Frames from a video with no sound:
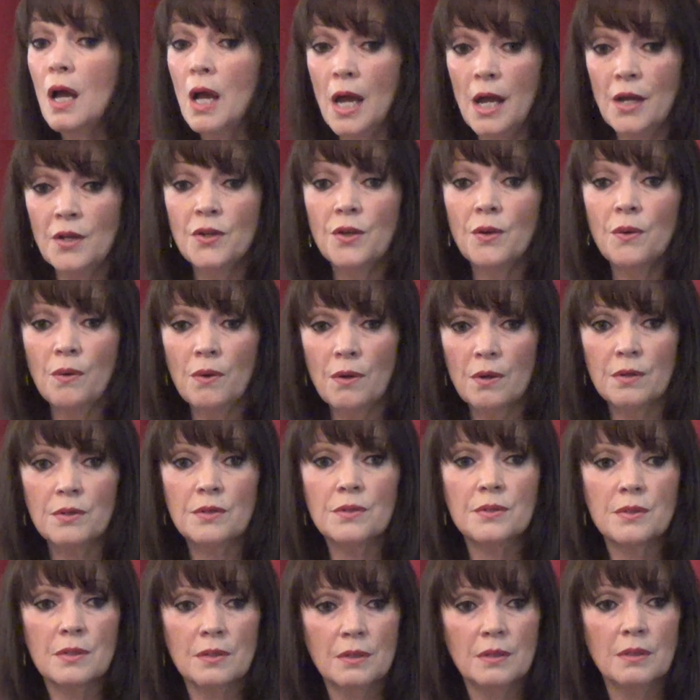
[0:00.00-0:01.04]
And
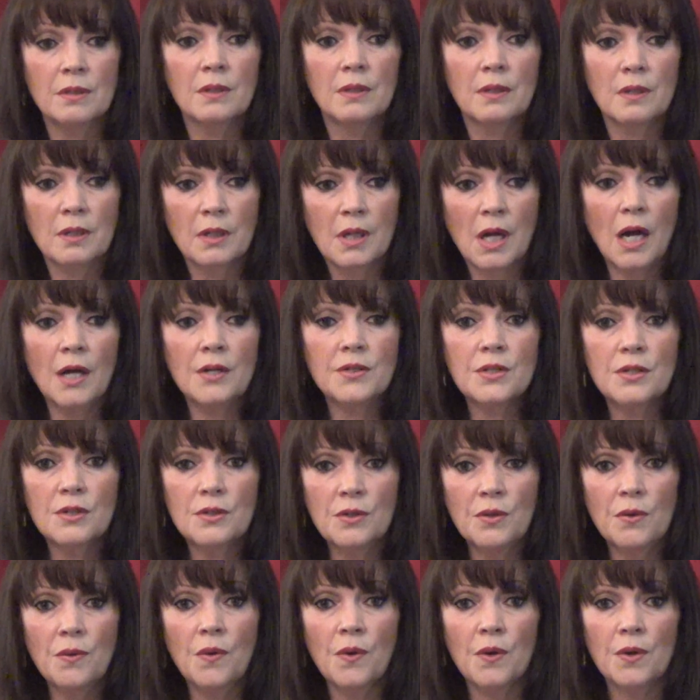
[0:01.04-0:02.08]
yours. God's
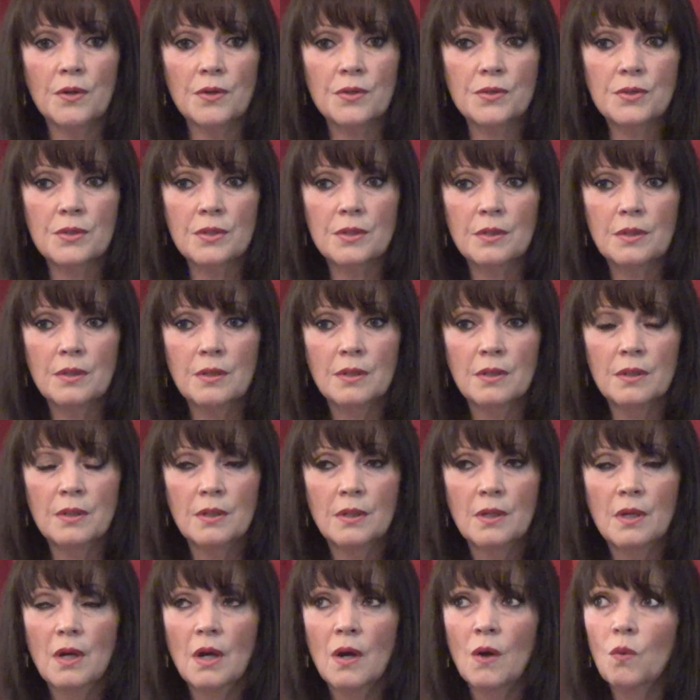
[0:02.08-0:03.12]
and yours.
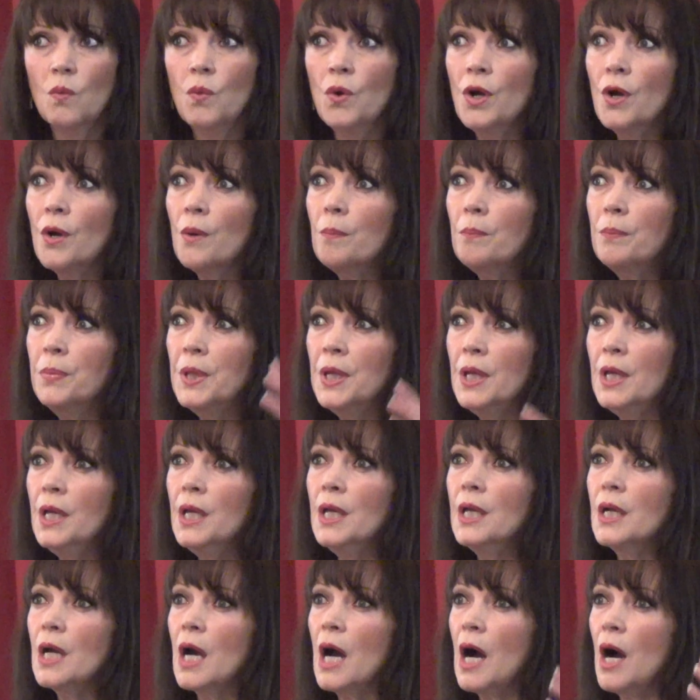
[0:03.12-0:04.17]
We're
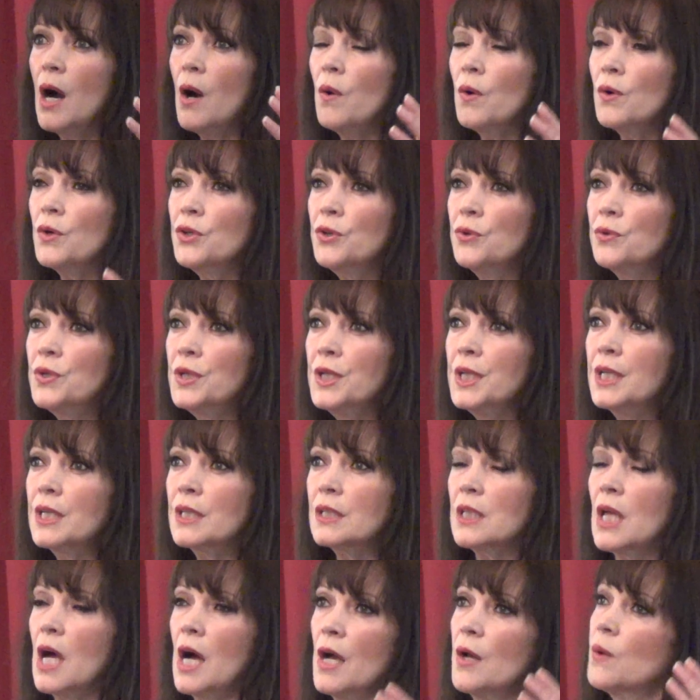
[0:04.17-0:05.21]
being our
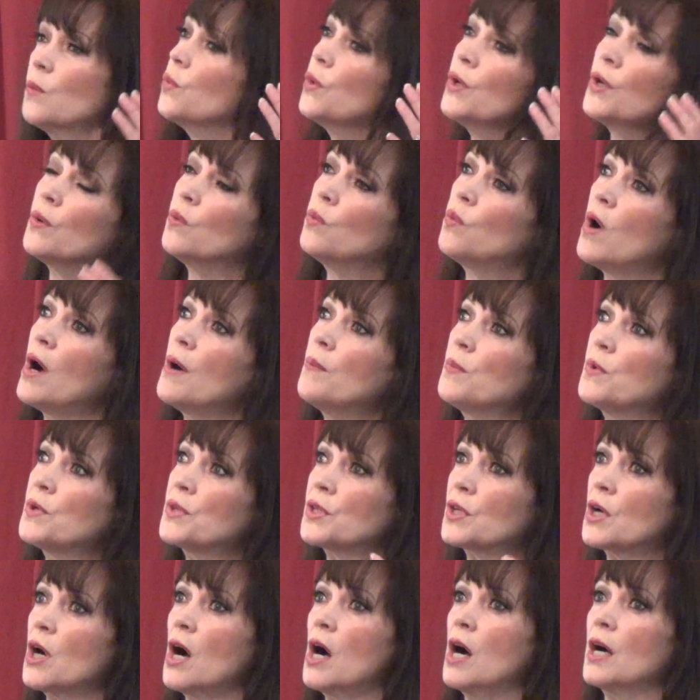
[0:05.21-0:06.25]
unique light. We're one
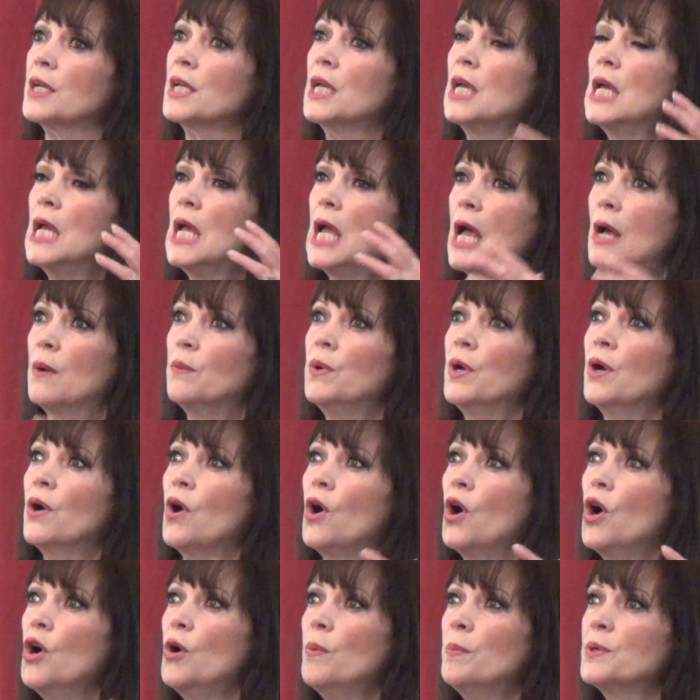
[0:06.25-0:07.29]
with God, and we
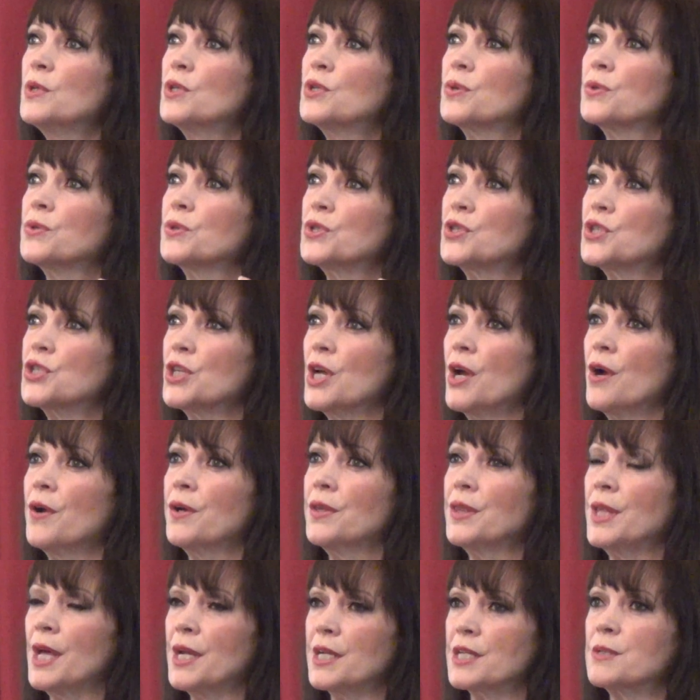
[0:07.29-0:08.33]
are open to
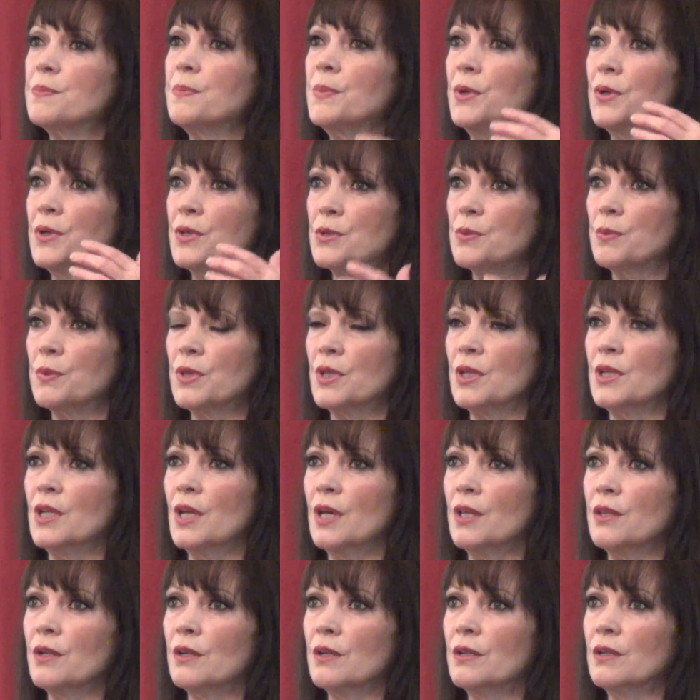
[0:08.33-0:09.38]
sharing that experience with
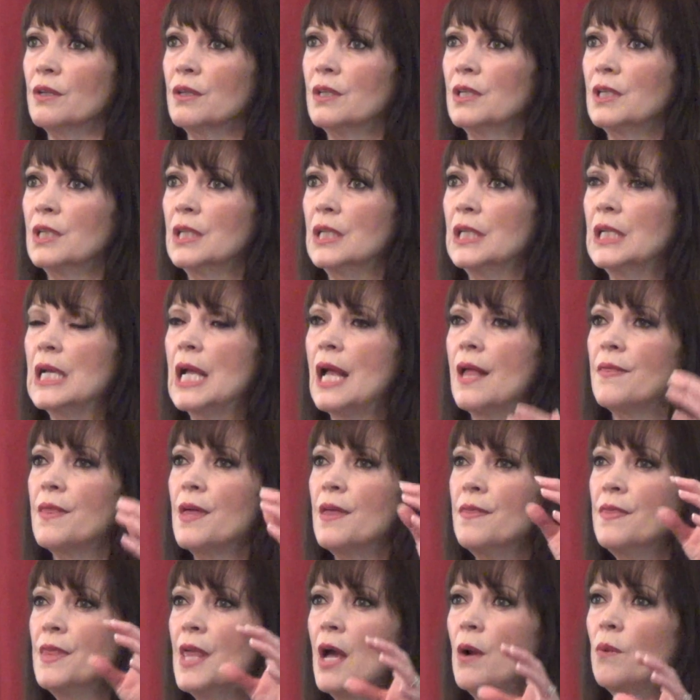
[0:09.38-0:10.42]
another.
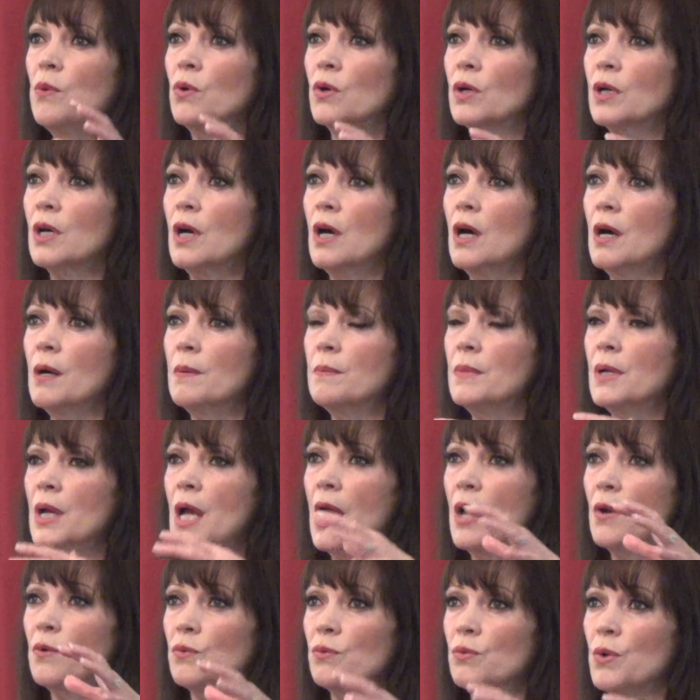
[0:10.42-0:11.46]
Then they will come
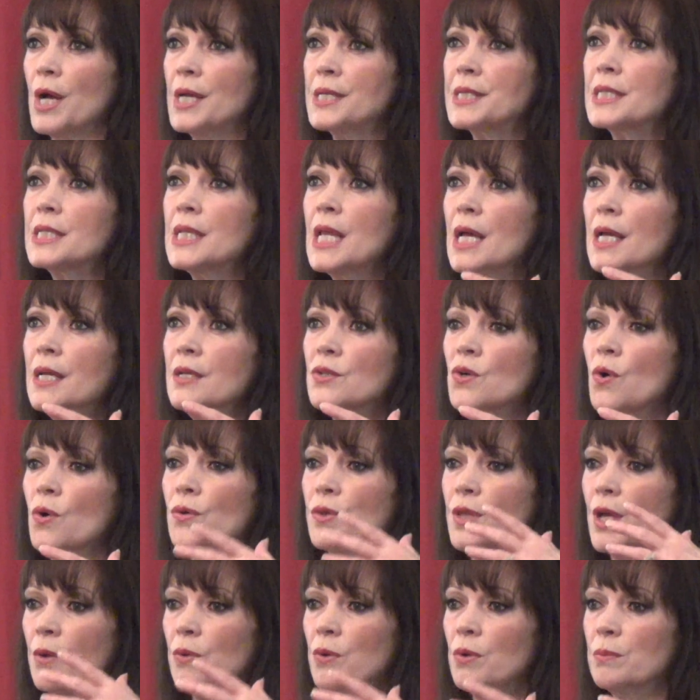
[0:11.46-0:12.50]
and resonate, or
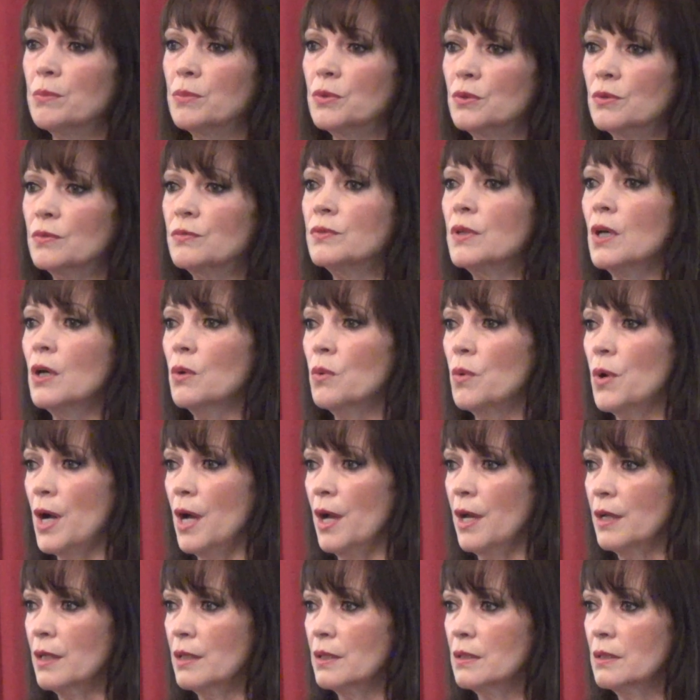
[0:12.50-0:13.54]
they will move away.